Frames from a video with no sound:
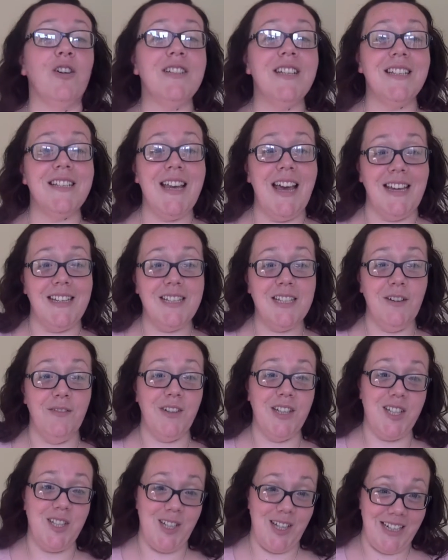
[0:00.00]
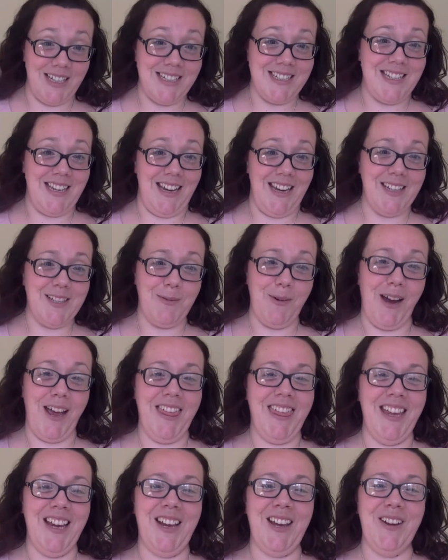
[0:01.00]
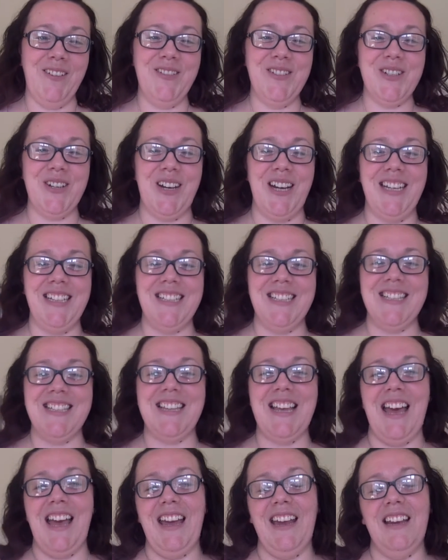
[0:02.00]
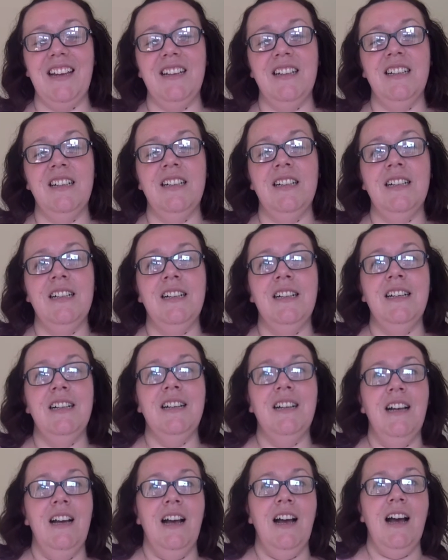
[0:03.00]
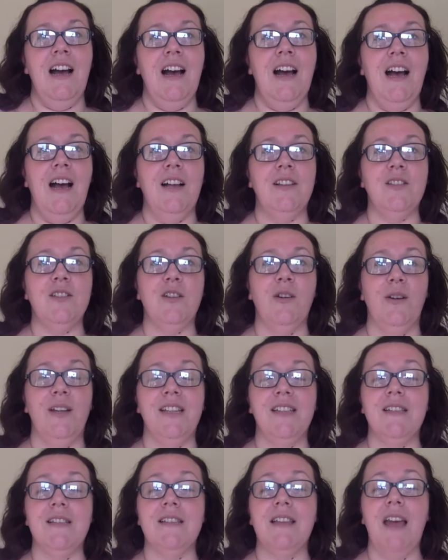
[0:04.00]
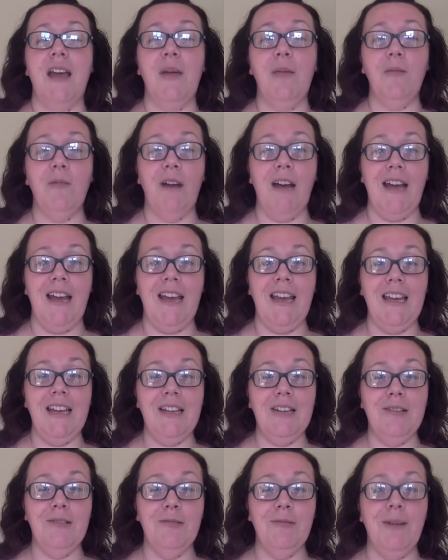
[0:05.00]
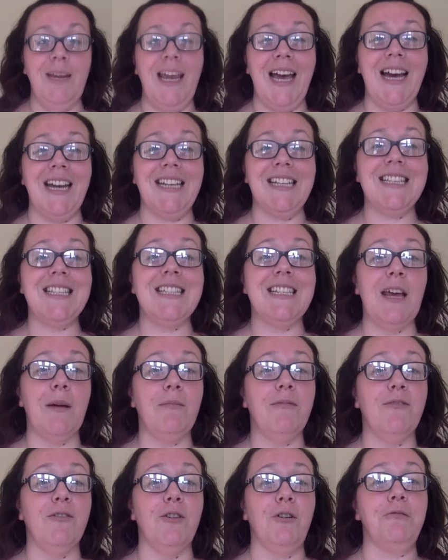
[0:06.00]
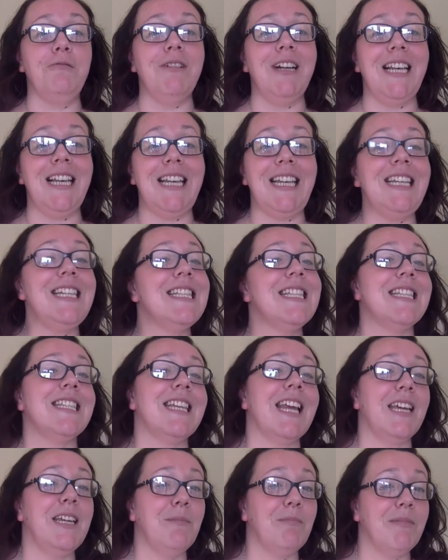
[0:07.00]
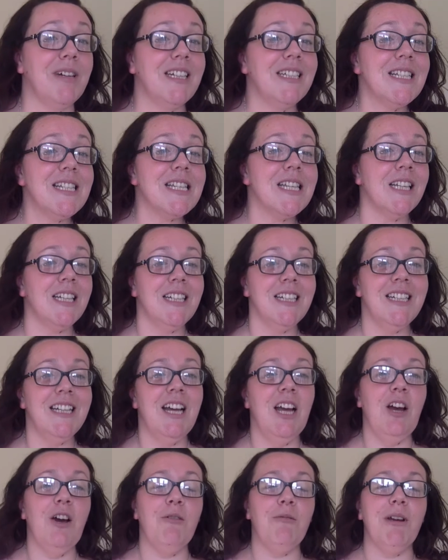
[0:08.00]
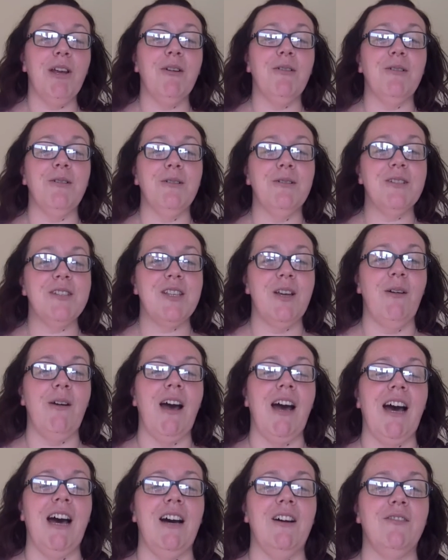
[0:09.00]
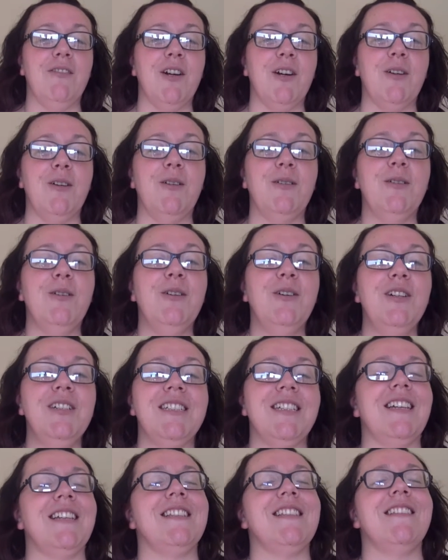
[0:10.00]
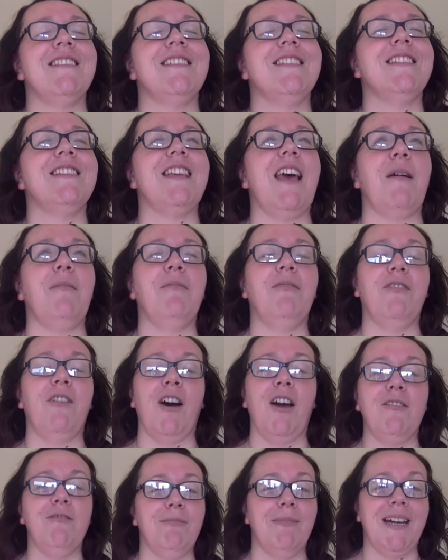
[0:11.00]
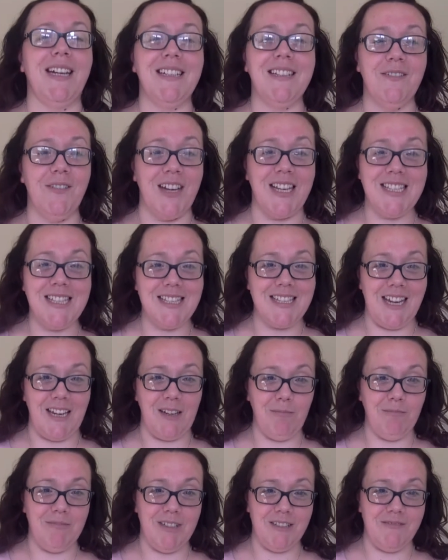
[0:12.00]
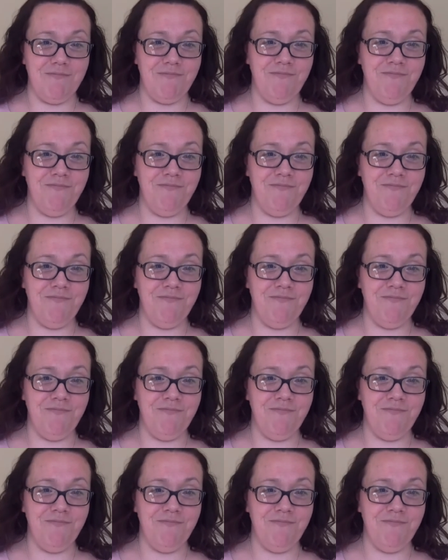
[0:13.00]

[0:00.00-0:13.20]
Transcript: test of agility is what I think I'm trying to say. And so in the same way we had a step 4 release statement, we also have a gorgeous step 5 manifest statement.